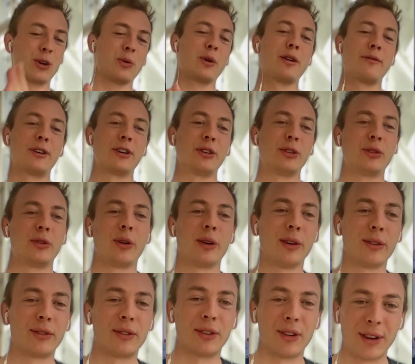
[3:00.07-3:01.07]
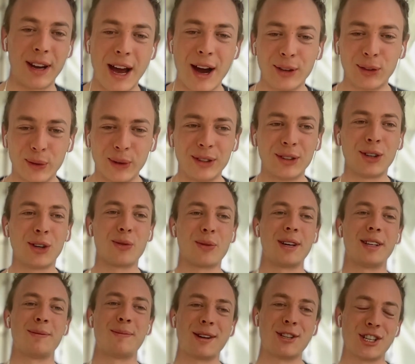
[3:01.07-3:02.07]
one of our tutorials on how to
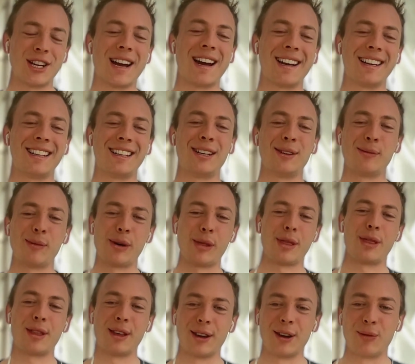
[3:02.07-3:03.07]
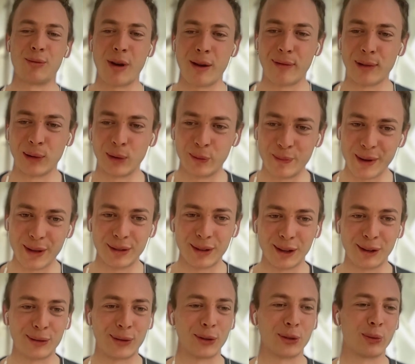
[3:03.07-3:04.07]
integrate Magic Heidi with Revolut
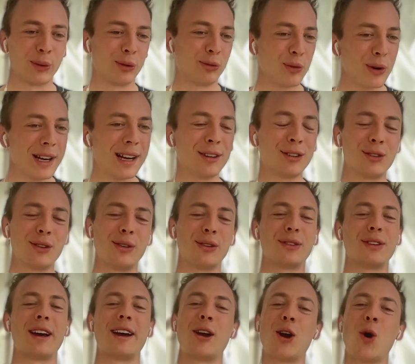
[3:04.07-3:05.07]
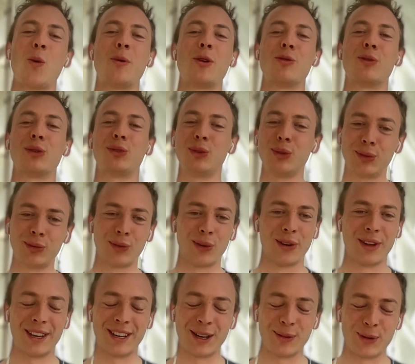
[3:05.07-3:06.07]
Business for Swiss freelancers. I hope it was useful,
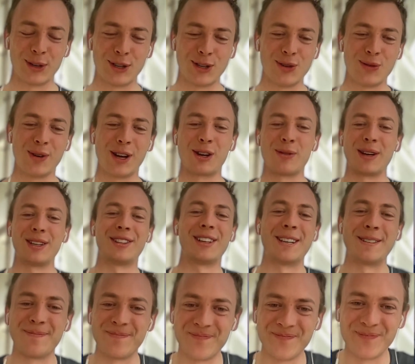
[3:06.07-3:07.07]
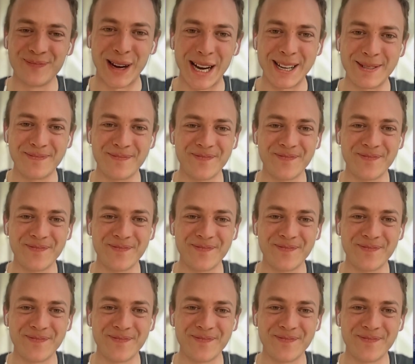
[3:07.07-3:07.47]
and I wish you a great day. Bye.